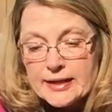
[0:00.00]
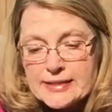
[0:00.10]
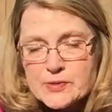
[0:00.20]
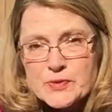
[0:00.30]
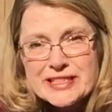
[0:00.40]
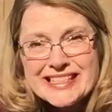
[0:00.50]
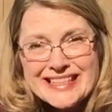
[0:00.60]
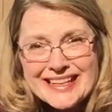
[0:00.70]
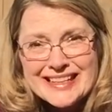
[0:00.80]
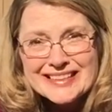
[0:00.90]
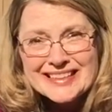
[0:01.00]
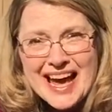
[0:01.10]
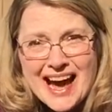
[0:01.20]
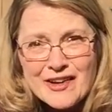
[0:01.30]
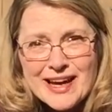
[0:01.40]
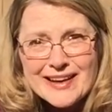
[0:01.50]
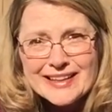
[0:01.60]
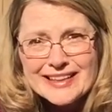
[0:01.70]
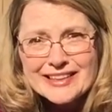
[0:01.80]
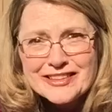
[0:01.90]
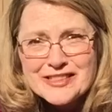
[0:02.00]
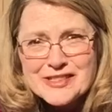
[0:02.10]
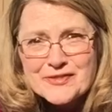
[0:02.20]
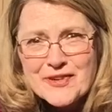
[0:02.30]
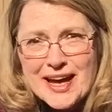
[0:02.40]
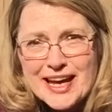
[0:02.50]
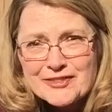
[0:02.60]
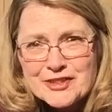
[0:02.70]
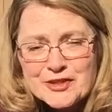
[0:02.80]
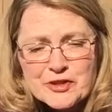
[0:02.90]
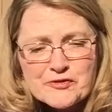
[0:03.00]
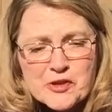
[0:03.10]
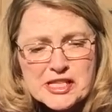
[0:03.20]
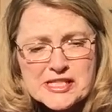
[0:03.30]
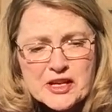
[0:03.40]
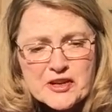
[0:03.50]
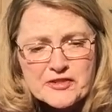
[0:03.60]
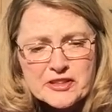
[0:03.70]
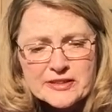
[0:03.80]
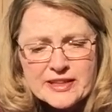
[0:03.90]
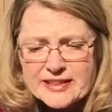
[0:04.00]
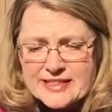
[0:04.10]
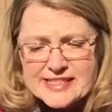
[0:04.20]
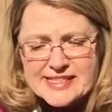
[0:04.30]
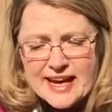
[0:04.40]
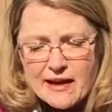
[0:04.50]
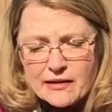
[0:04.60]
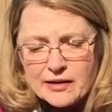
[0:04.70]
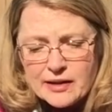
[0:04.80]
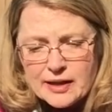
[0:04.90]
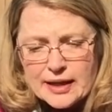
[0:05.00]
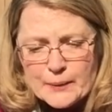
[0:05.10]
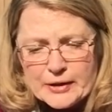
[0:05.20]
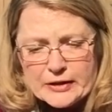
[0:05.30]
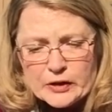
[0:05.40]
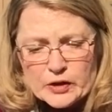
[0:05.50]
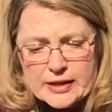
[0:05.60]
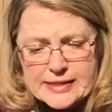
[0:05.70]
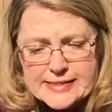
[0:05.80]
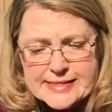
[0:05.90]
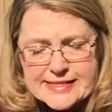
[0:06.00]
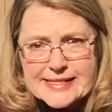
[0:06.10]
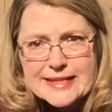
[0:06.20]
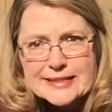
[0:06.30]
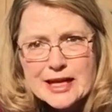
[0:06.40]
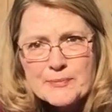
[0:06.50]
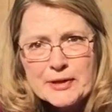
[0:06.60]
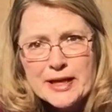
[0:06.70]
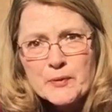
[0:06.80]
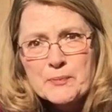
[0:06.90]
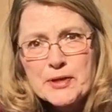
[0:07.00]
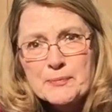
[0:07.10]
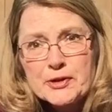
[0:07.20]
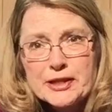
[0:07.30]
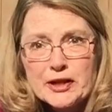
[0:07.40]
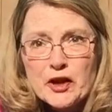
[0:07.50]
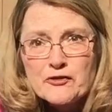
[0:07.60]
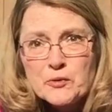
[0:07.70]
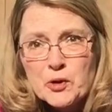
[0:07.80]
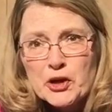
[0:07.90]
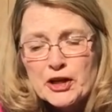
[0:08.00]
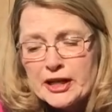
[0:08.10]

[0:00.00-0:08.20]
It's really loud out here, so if I have to do a voiceover, cut this out, I will, because it's that time of day when people are getting off work.